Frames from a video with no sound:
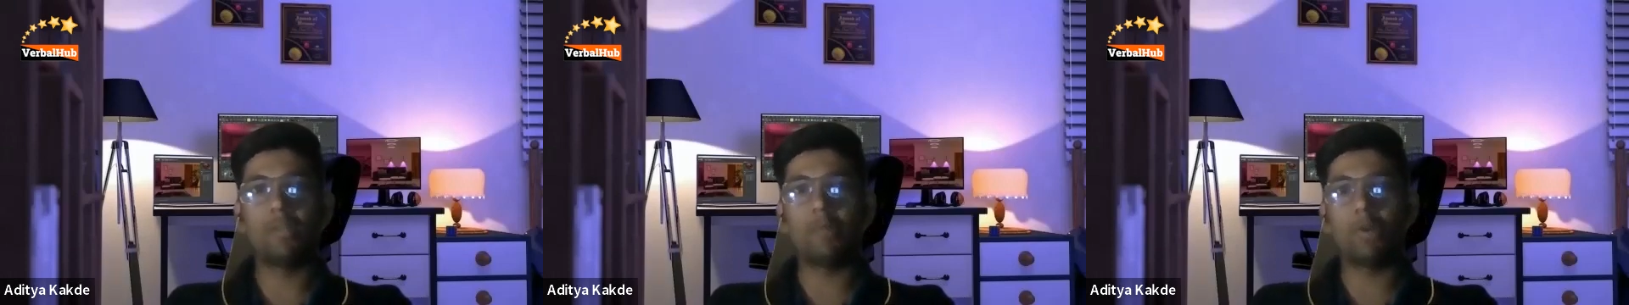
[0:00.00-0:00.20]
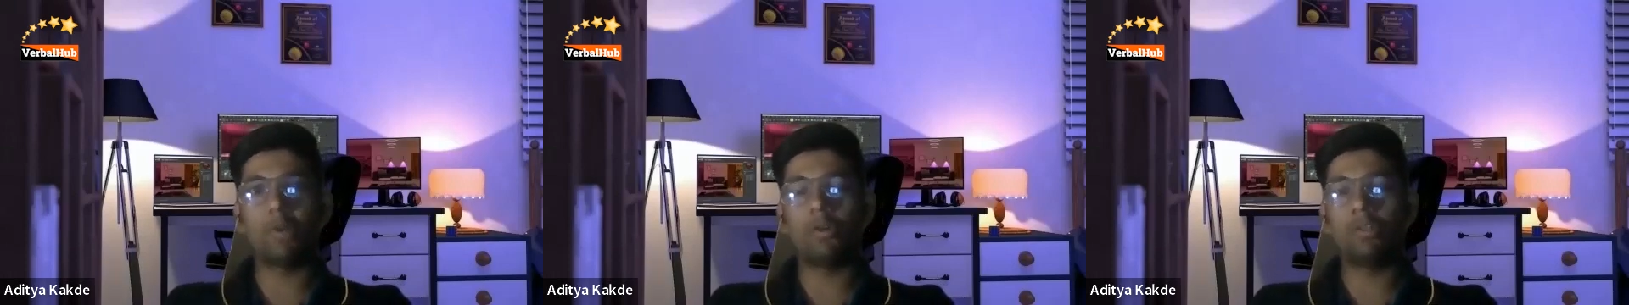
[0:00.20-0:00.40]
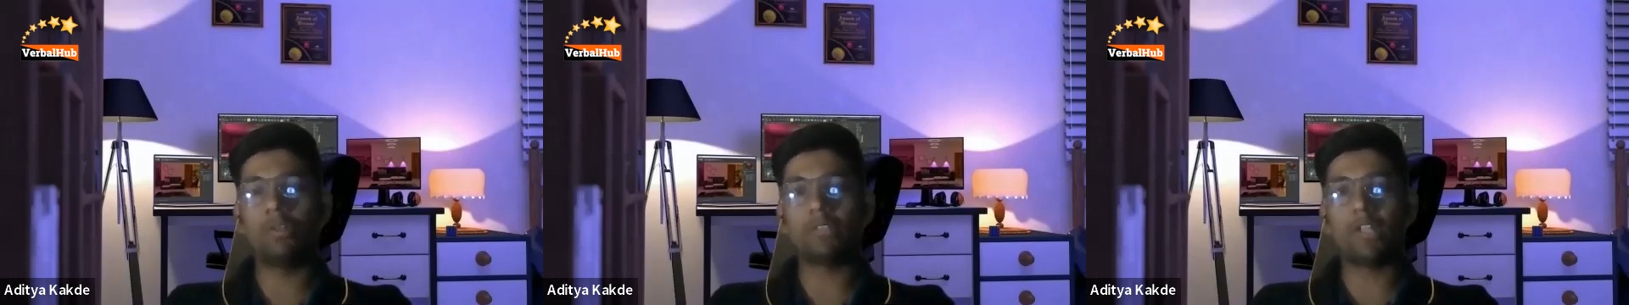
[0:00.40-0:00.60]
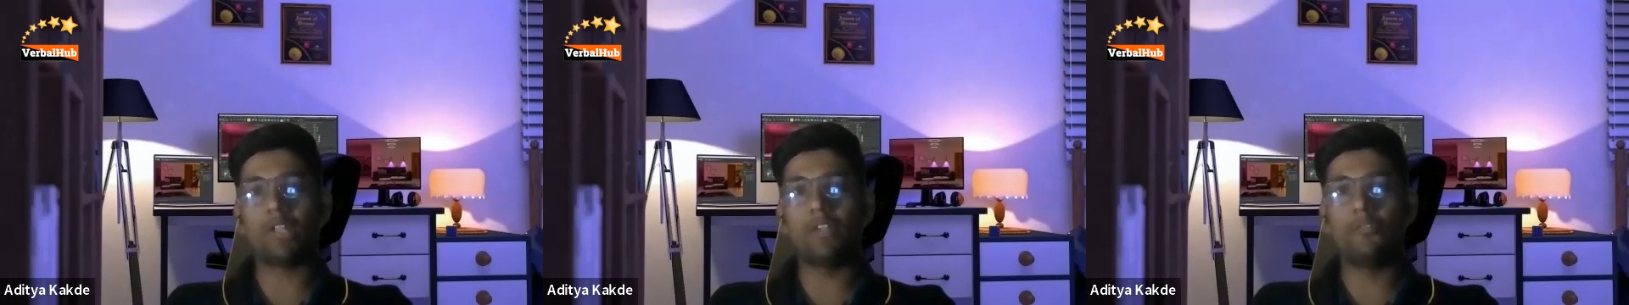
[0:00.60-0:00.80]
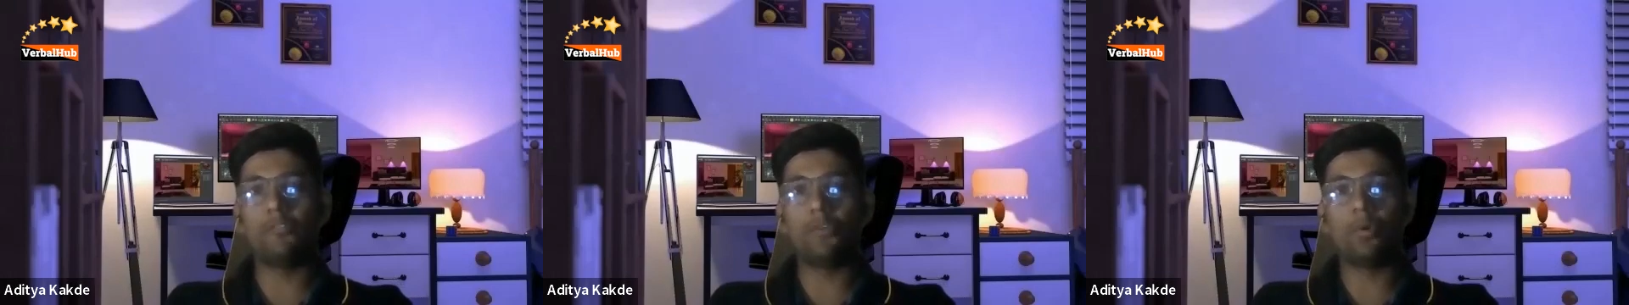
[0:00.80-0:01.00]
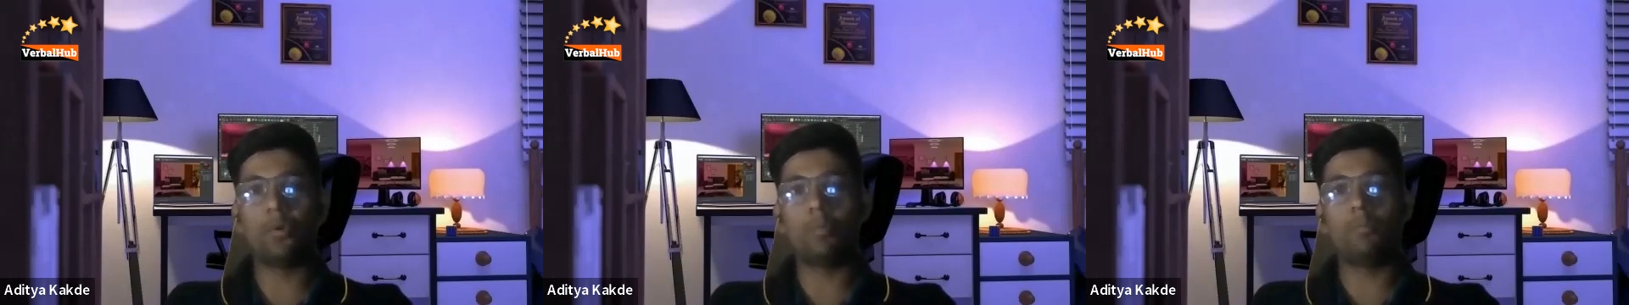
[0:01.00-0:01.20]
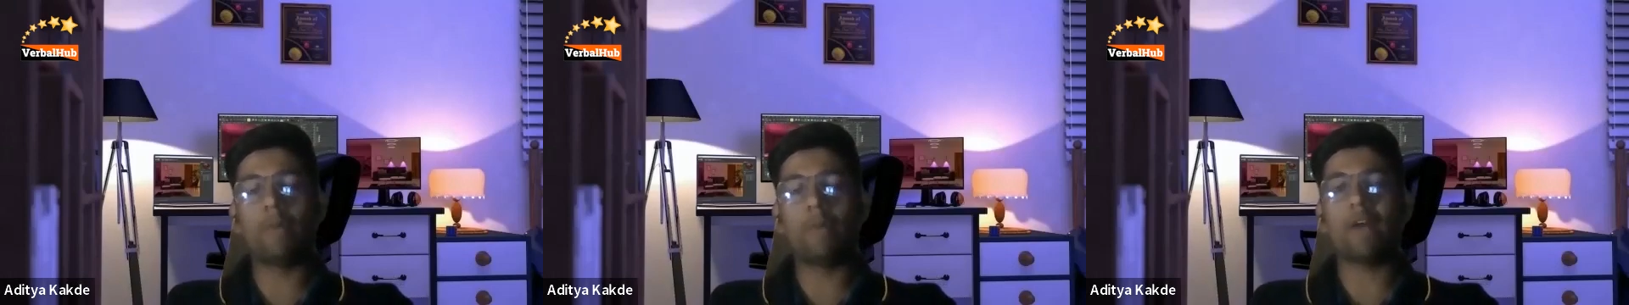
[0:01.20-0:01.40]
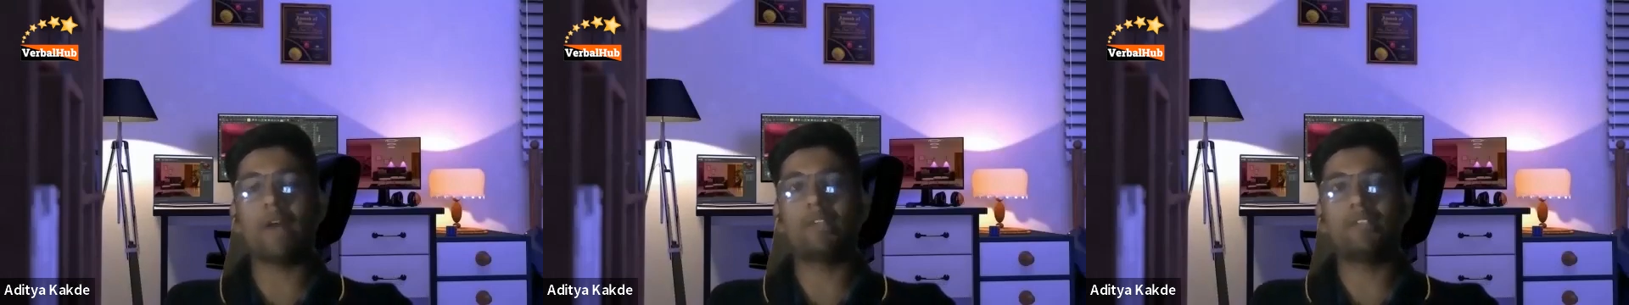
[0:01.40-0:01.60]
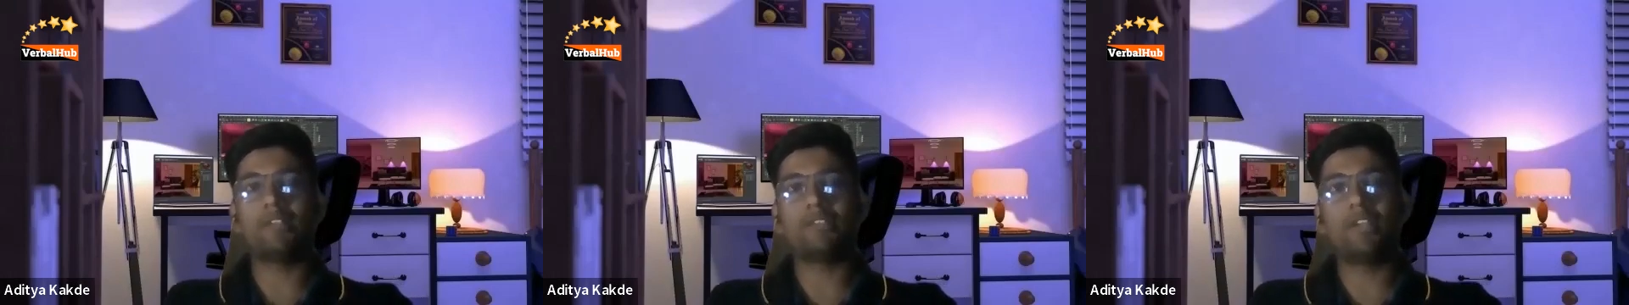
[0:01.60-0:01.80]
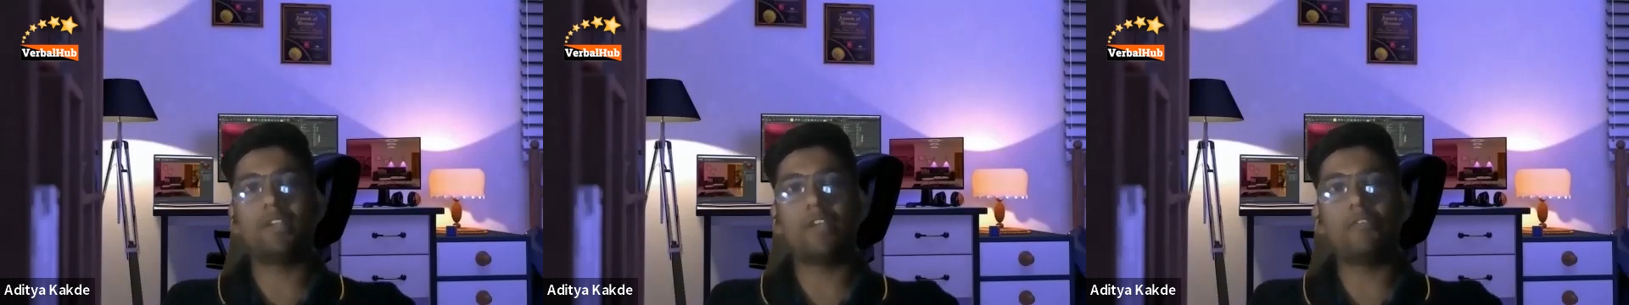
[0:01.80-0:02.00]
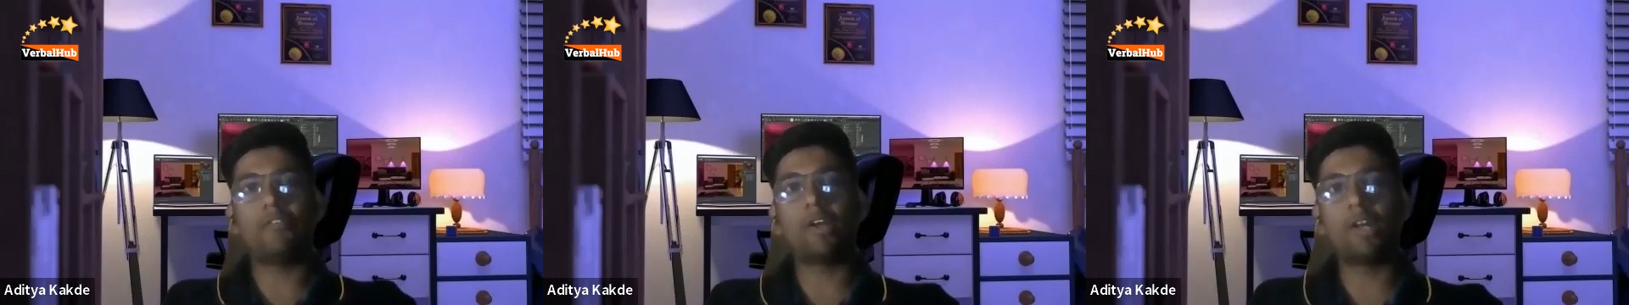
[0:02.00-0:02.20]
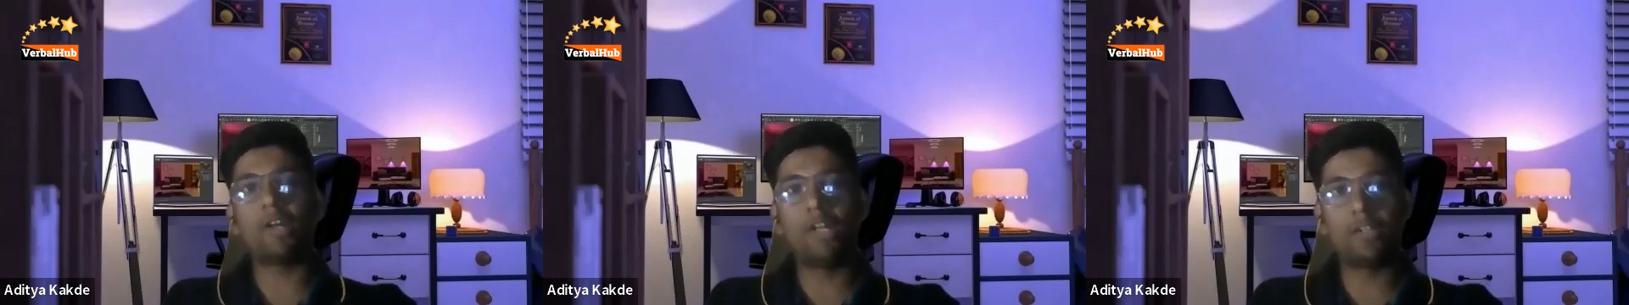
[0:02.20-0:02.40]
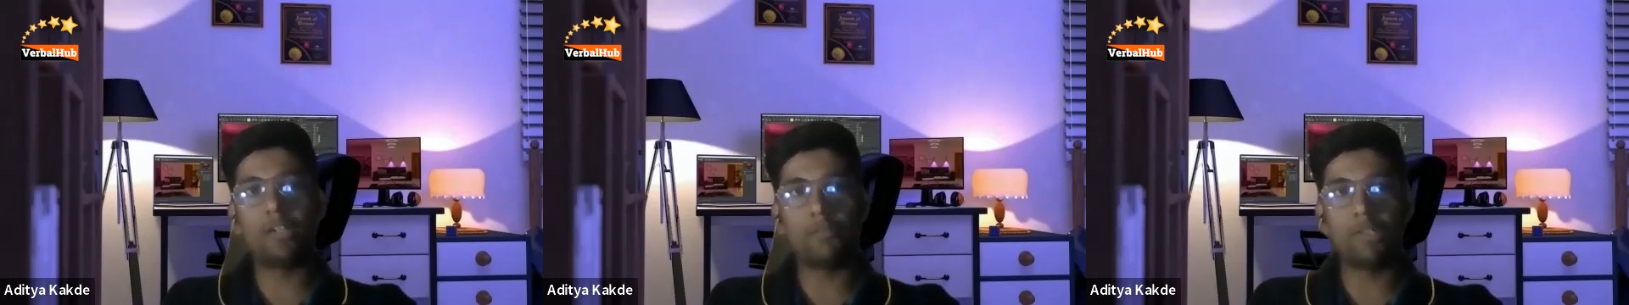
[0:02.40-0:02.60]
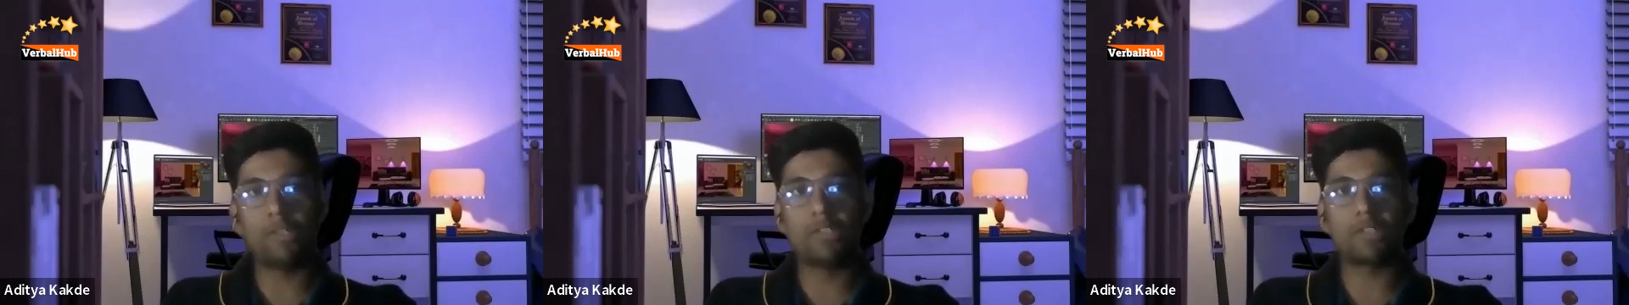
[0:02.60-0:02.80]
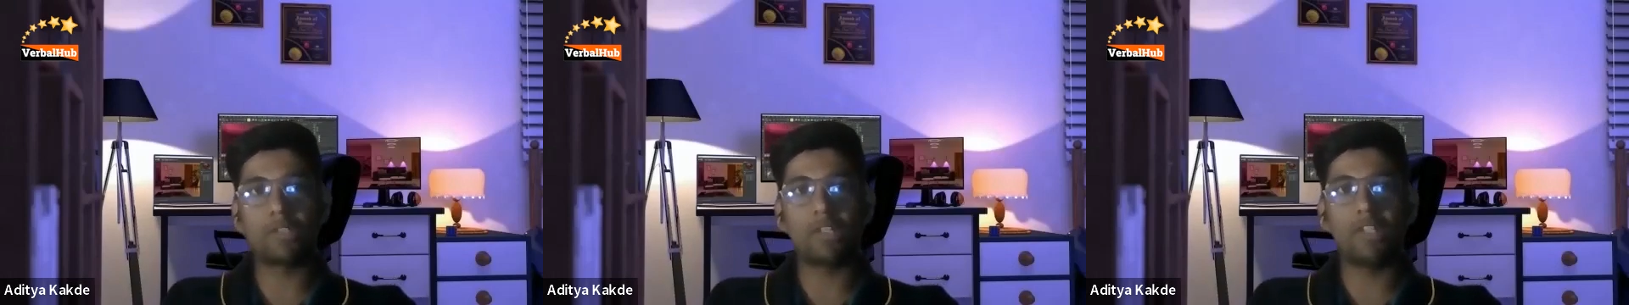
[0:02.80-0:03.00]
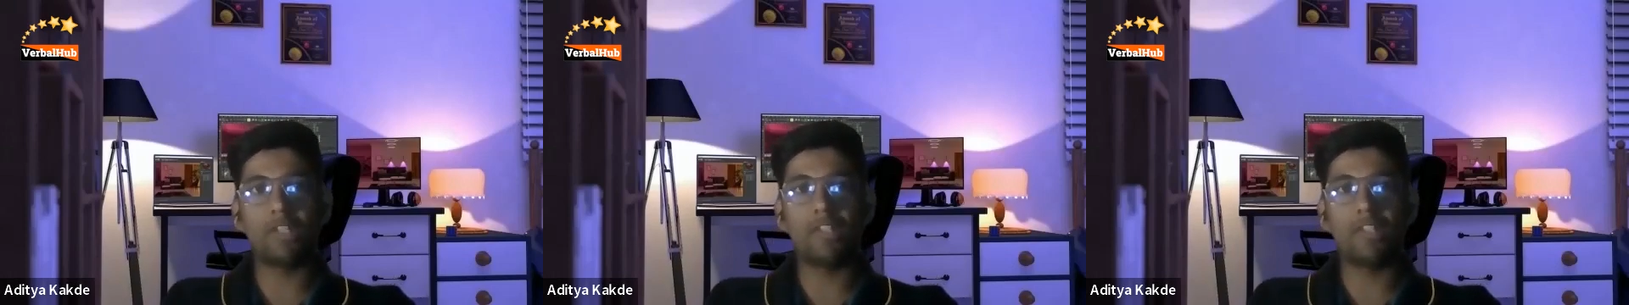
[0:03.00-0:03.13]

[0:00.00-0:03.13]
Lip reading: because if you practice the difficult ones,